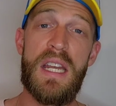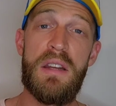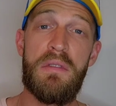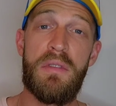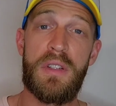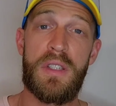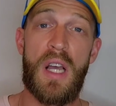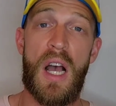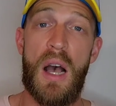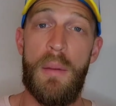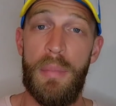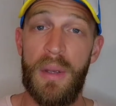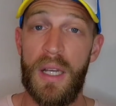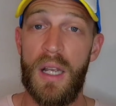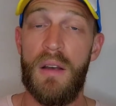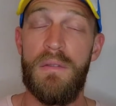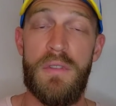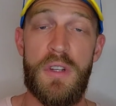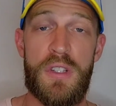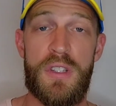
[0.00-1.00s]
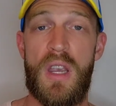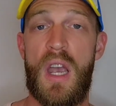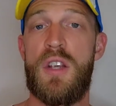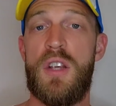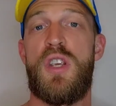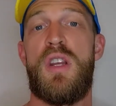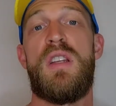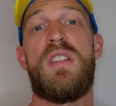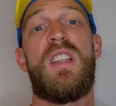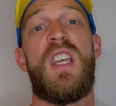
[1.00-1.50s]
of a topic of
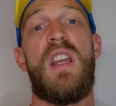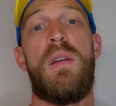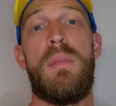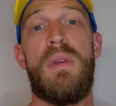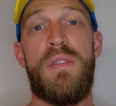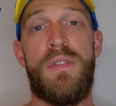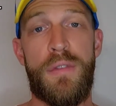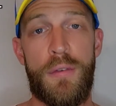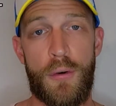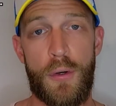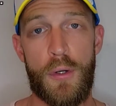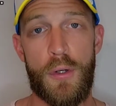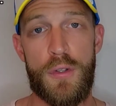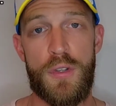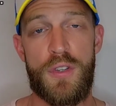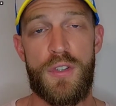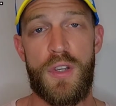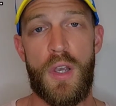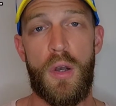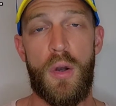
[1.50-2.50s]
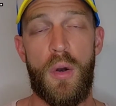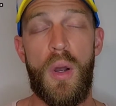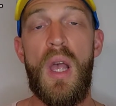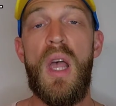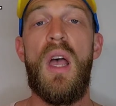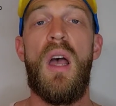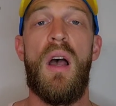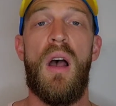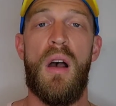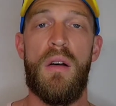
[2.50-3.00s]
discussion is going to be fruits. So
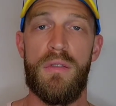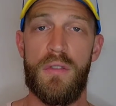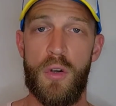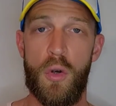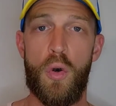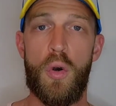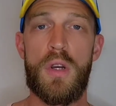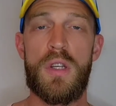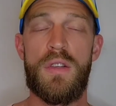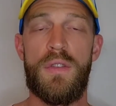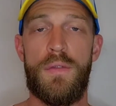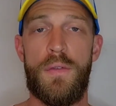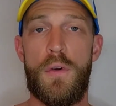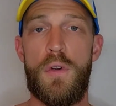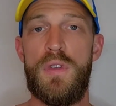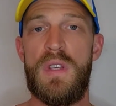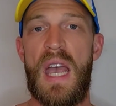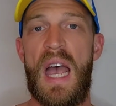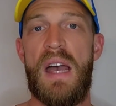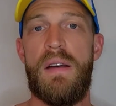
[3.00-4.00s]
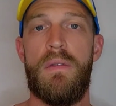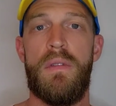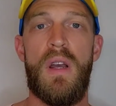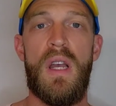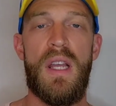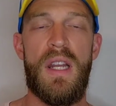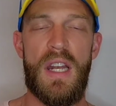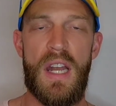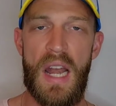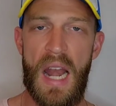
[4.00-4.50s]
of course, fruits have
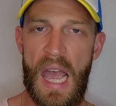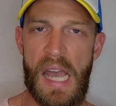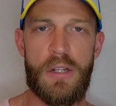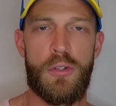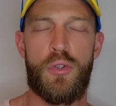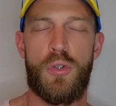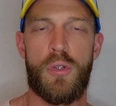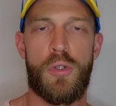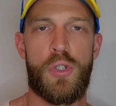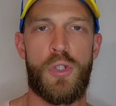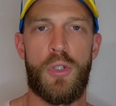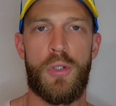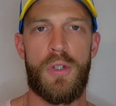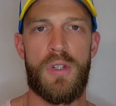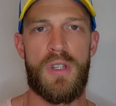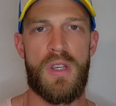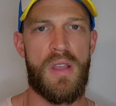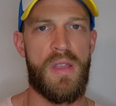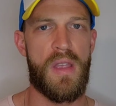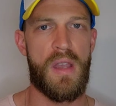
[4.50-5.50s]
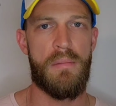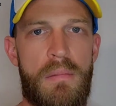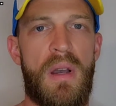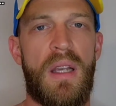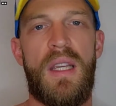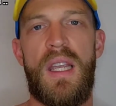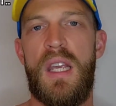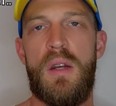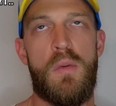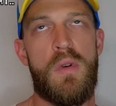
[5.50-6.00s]
natural sugars in them,
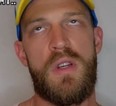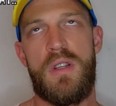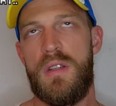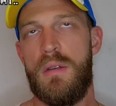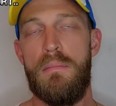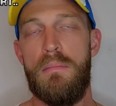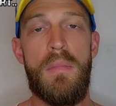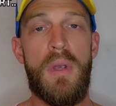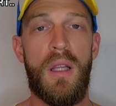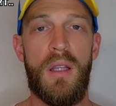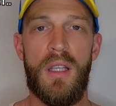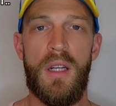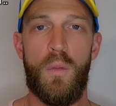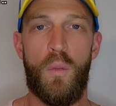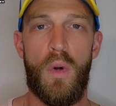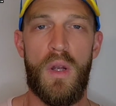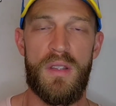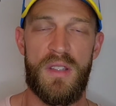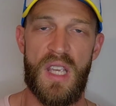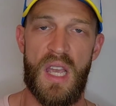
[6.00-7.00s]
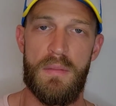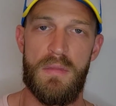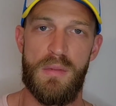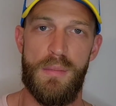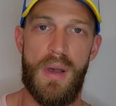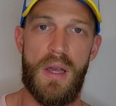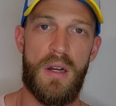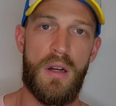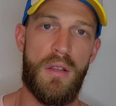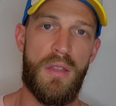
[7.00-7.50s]
again, which is 1,000,001 times
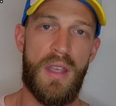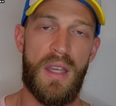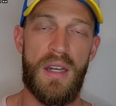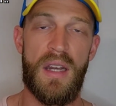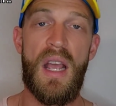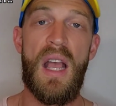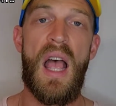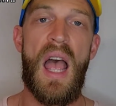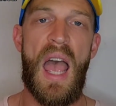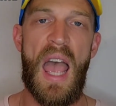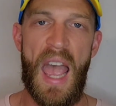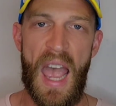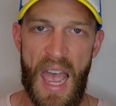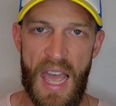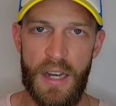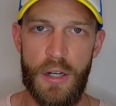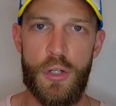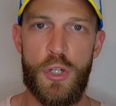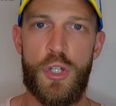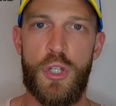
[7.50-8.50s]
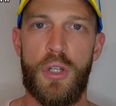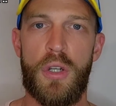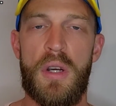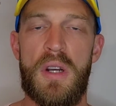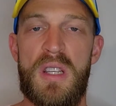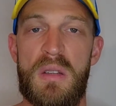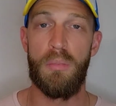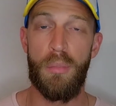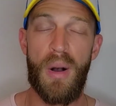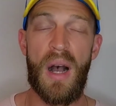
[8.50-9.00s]
better than added
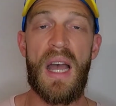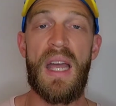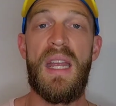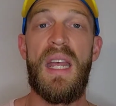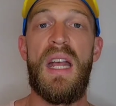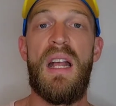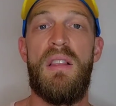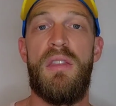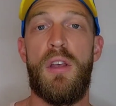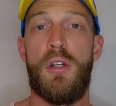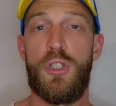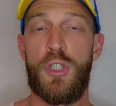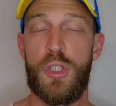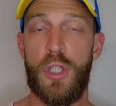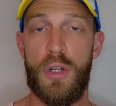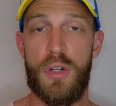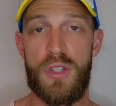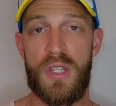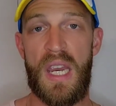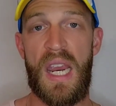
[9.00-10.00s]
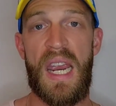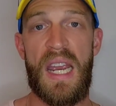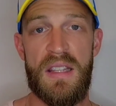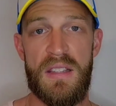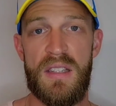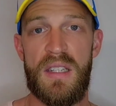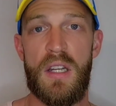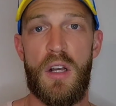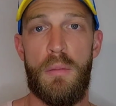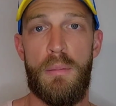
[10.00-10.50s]
sugars, but those sugars can
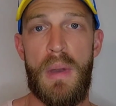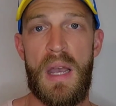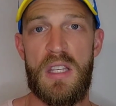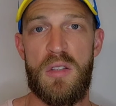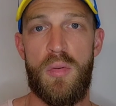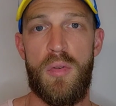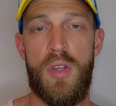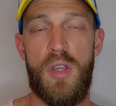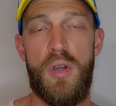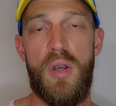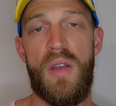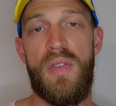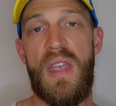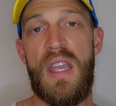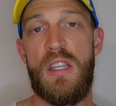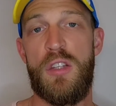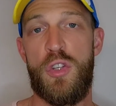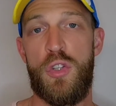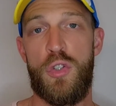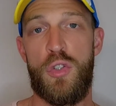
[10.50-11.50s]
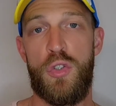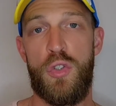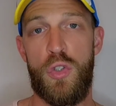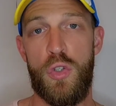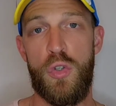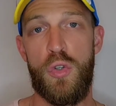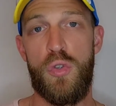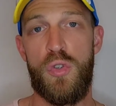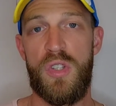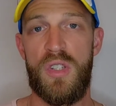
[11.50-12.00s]
still mess with you, and they
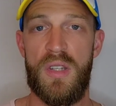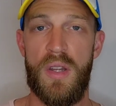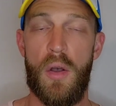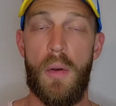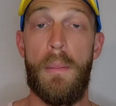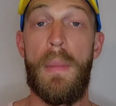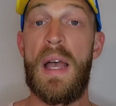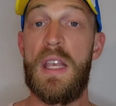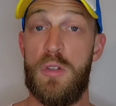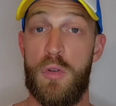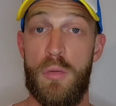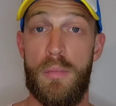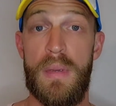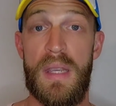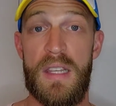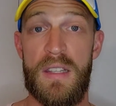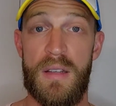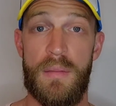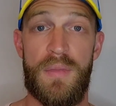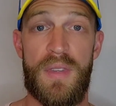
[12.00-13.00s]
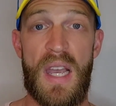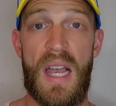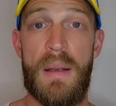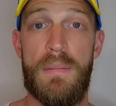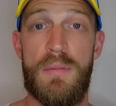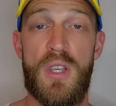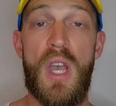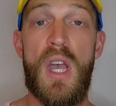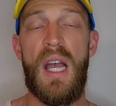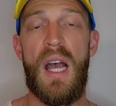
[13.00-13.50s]
do still mess with me
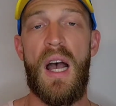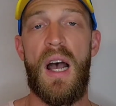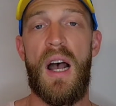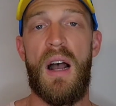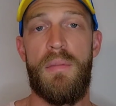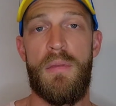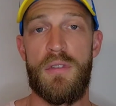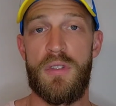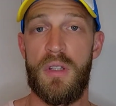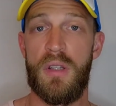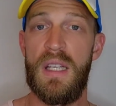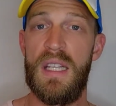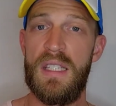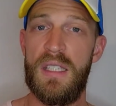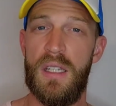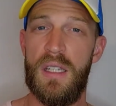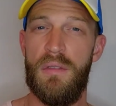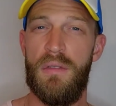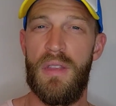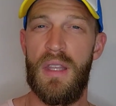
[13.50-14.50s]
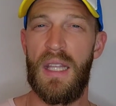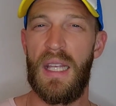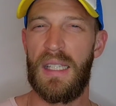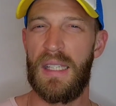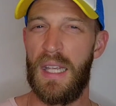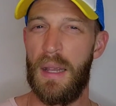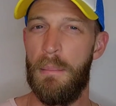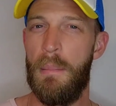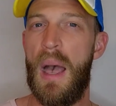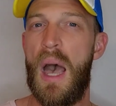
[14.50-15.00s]
sometimes. There's a list of
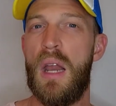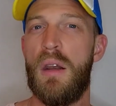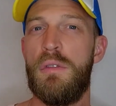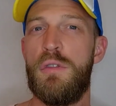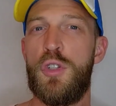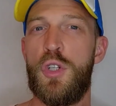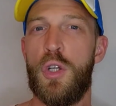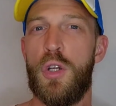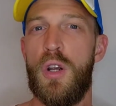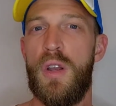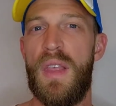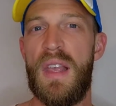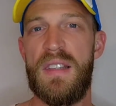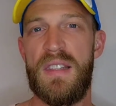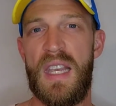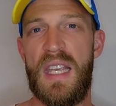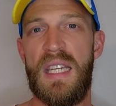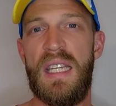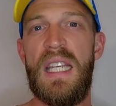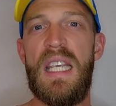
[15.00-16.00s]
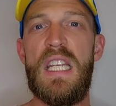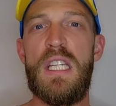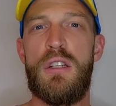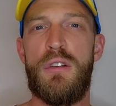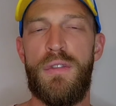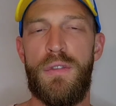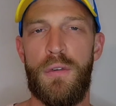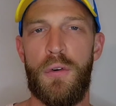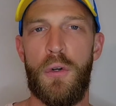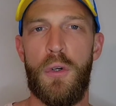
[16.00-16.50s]
the amount of sugar that's in each
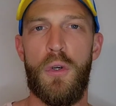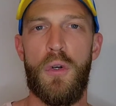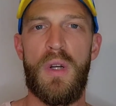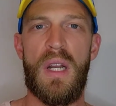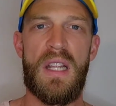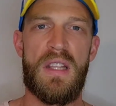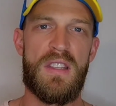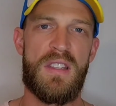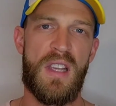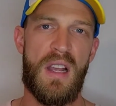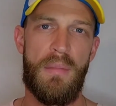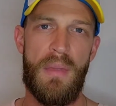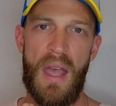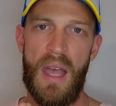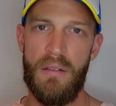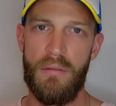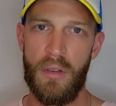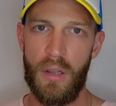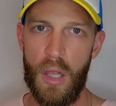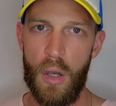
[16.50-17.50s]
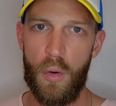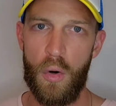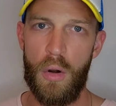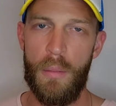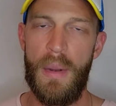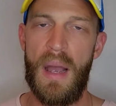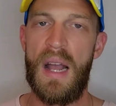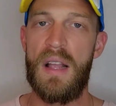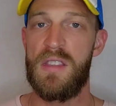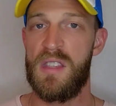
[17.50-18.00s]
fruit, and some that have lower
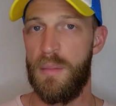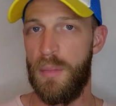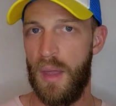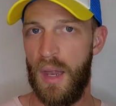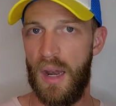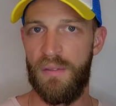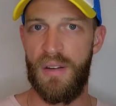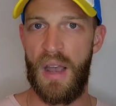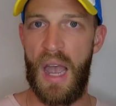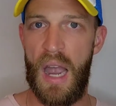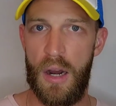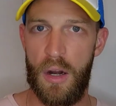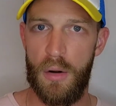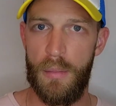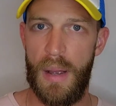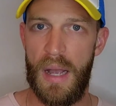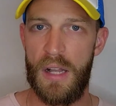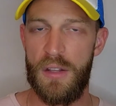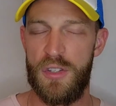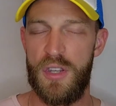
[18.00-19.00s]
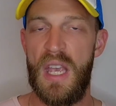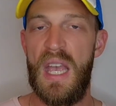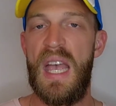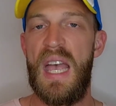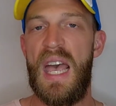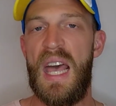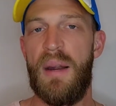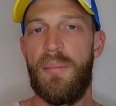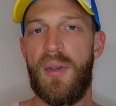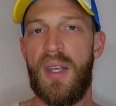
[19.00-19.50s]
amounts, some that have higher amounts,
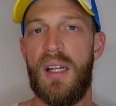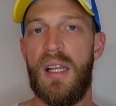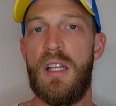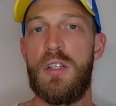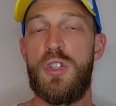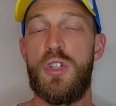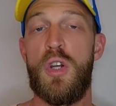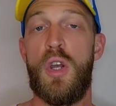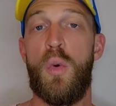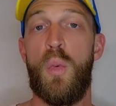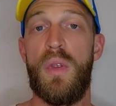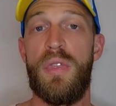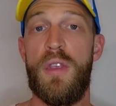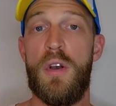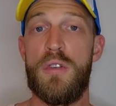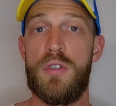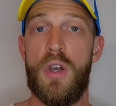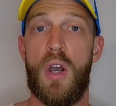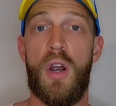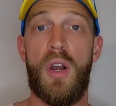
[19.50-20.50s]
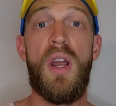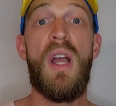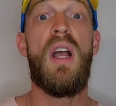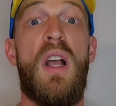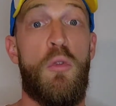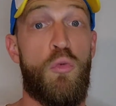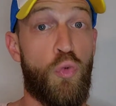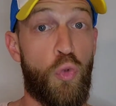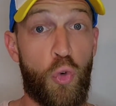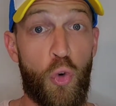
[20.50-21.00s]
and I'm going to let you know what those are
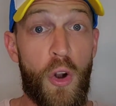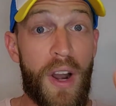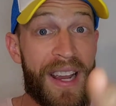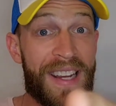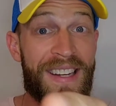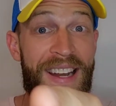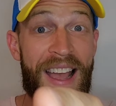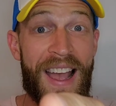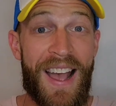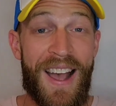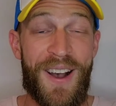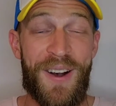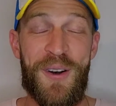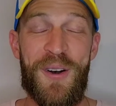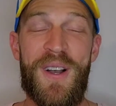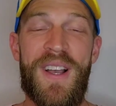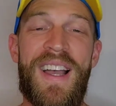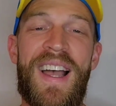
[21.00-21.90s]
right now,